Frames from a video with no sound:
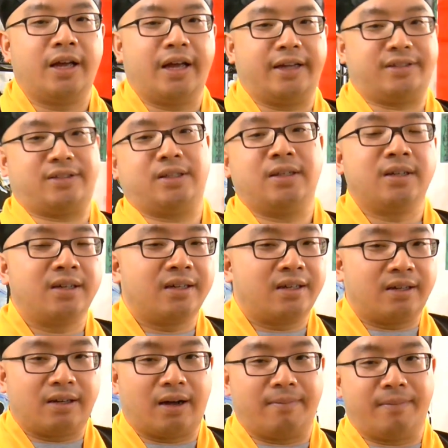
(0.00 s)
It's
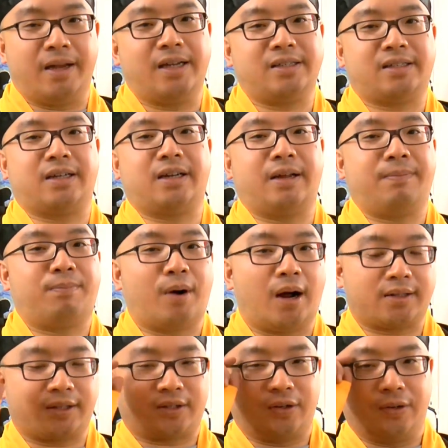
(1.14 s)
amazingly
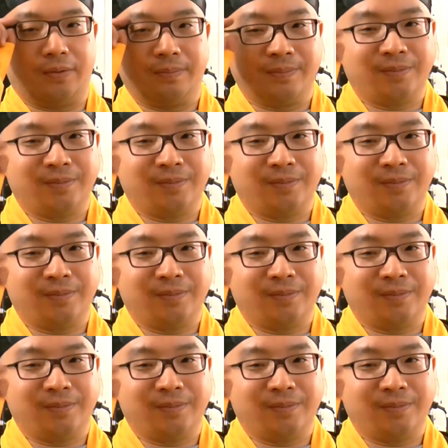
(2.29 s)
practical.